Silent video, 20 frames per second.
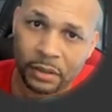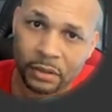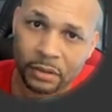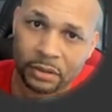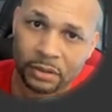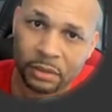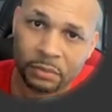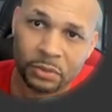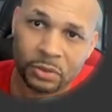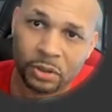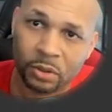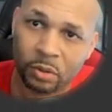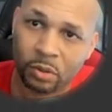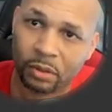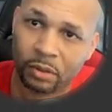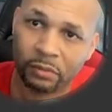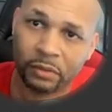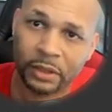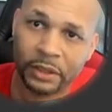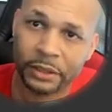some sort
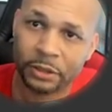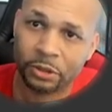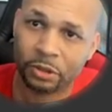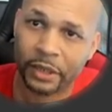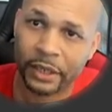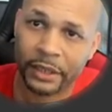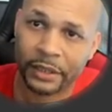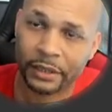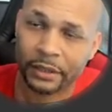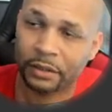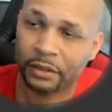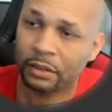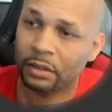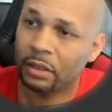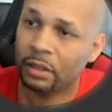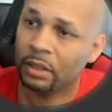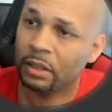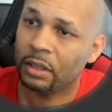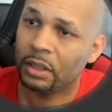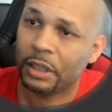of link tracking.
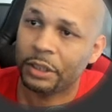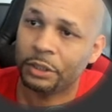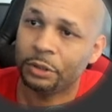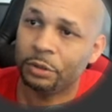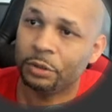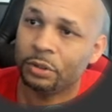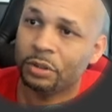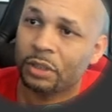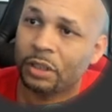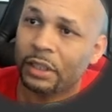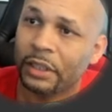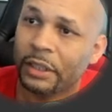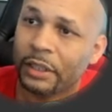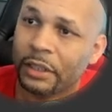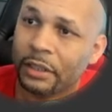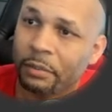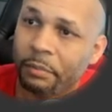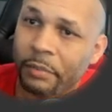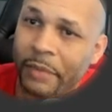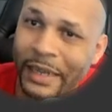I use
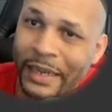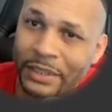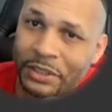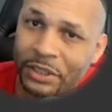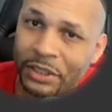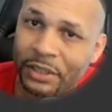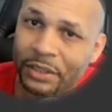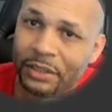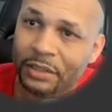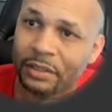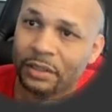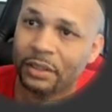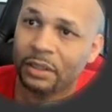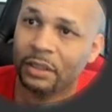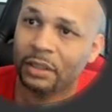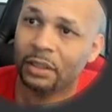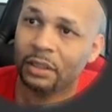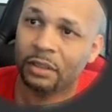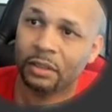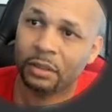ClickMagick.
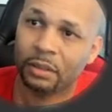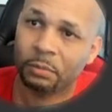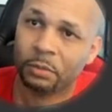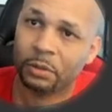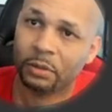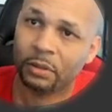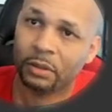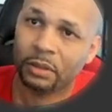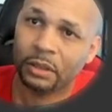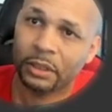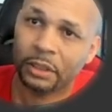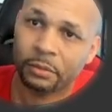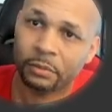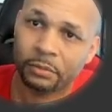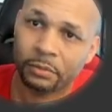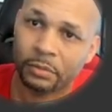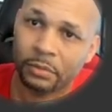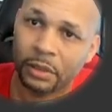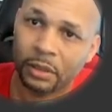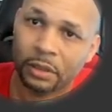I'll put a link
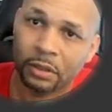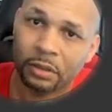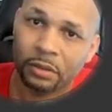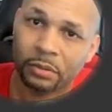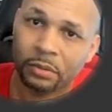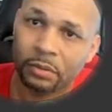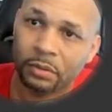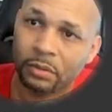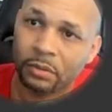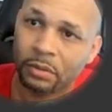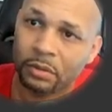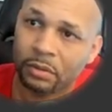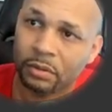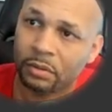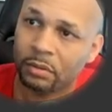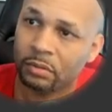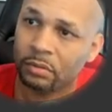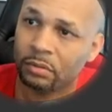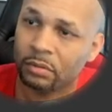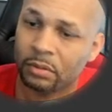below
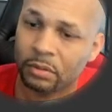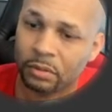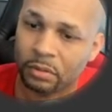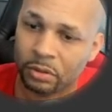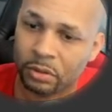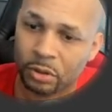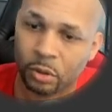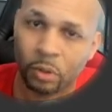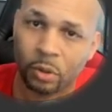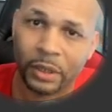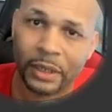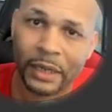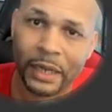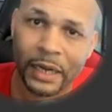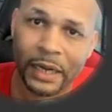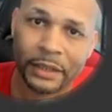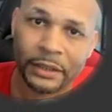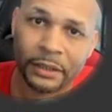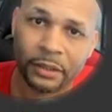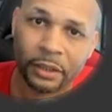to a
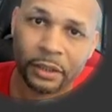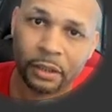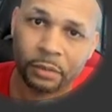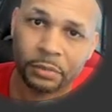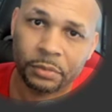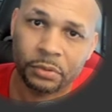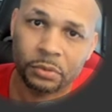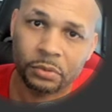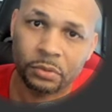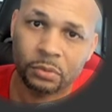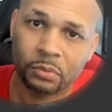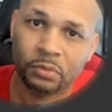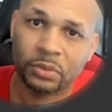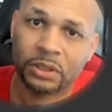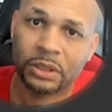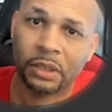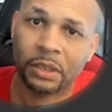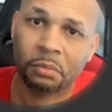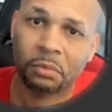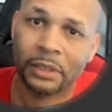guide that'll help you
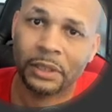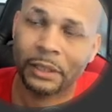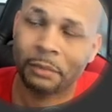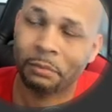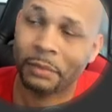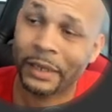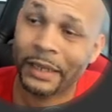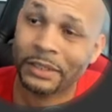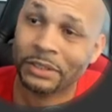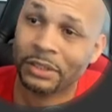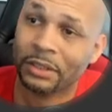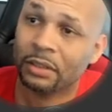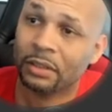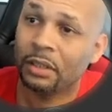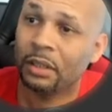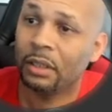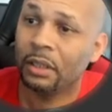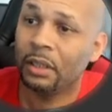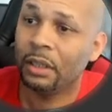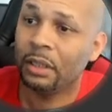set up ClickMagick.
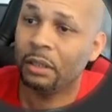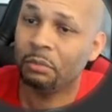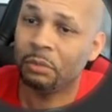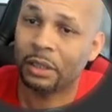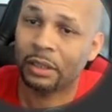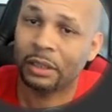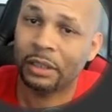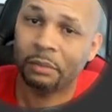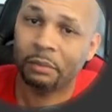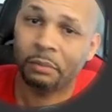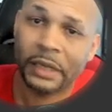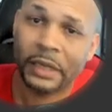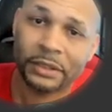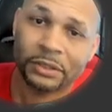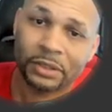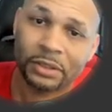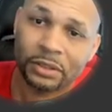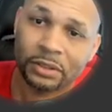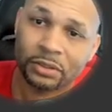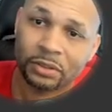The
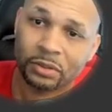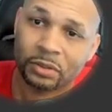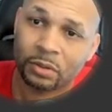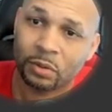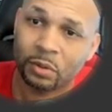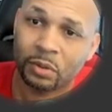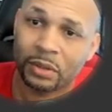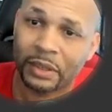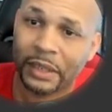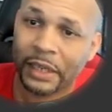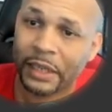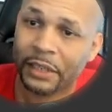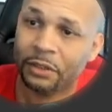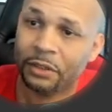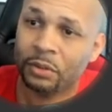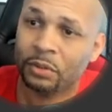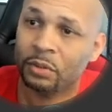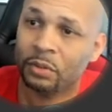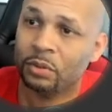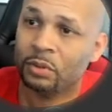ClickMagick is a tool that I
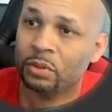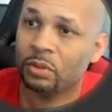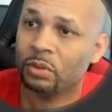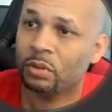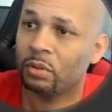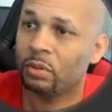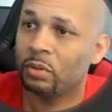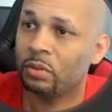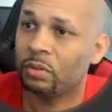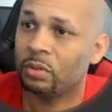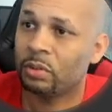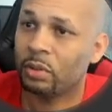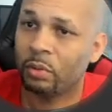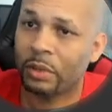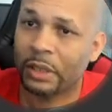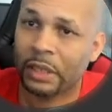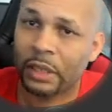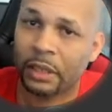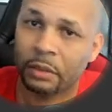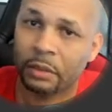use, so
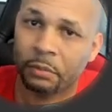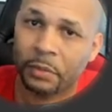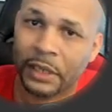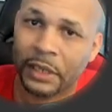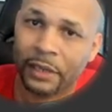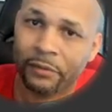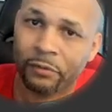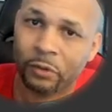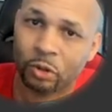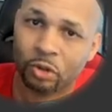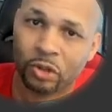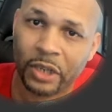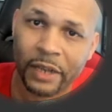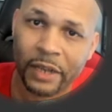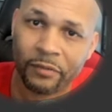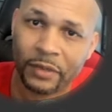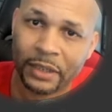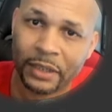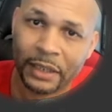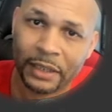when I am paying for
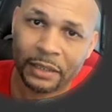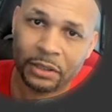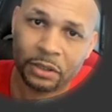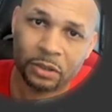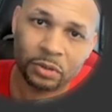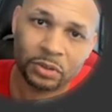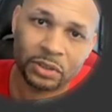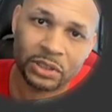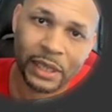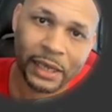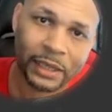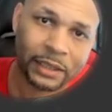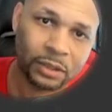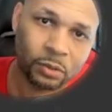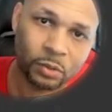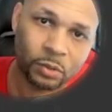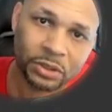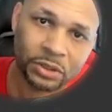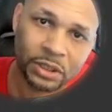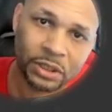traffic, I know exactly
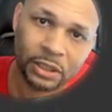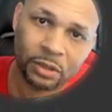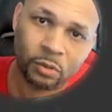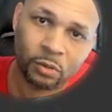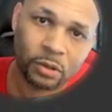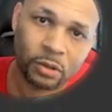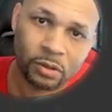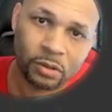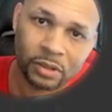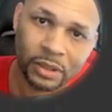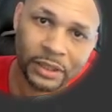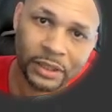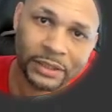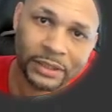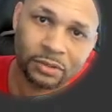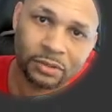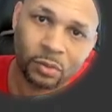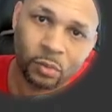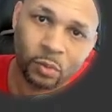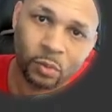which keywords led
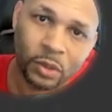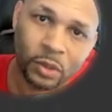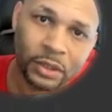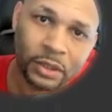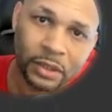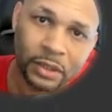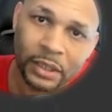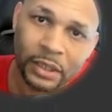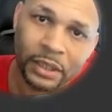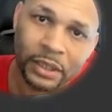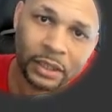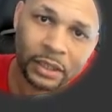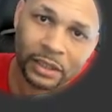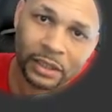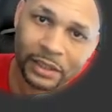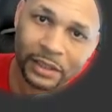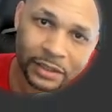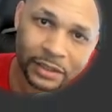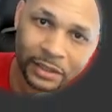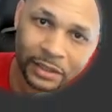to what
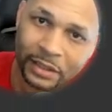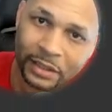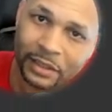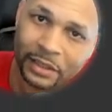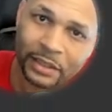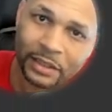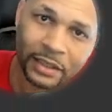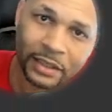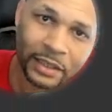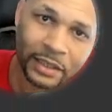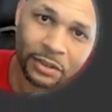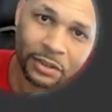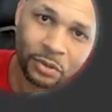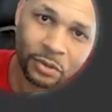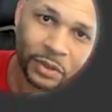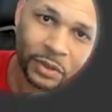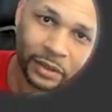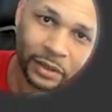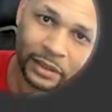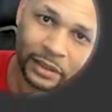click, and I know
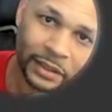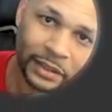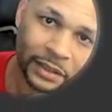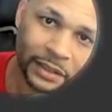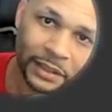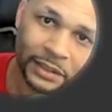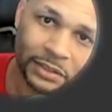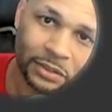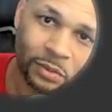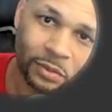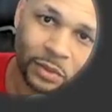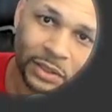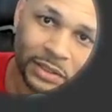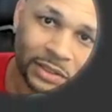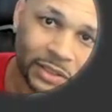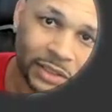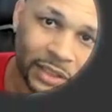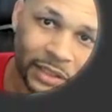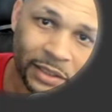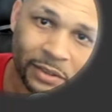what click led to what
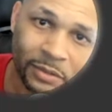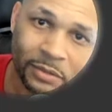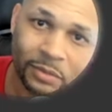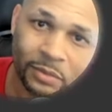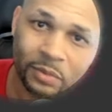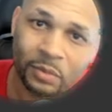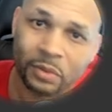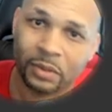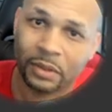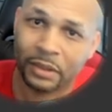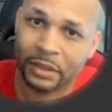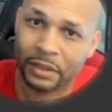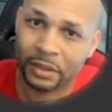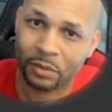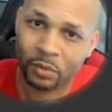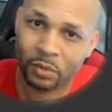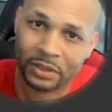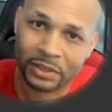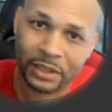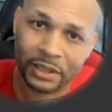sale. And
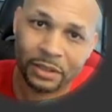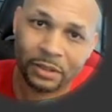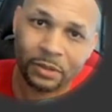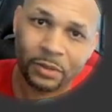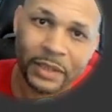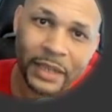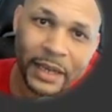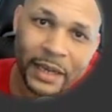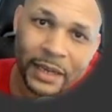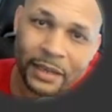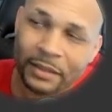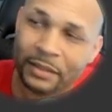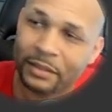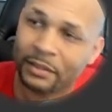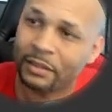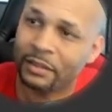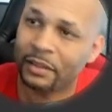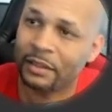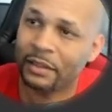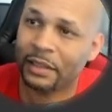then once I know that,
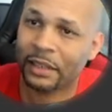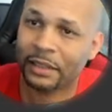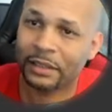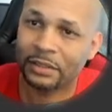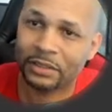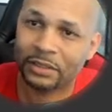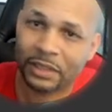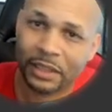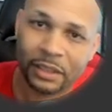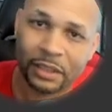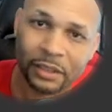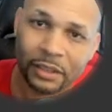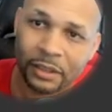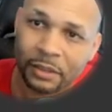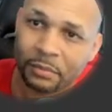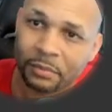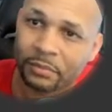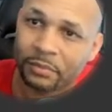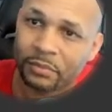then I can scale up.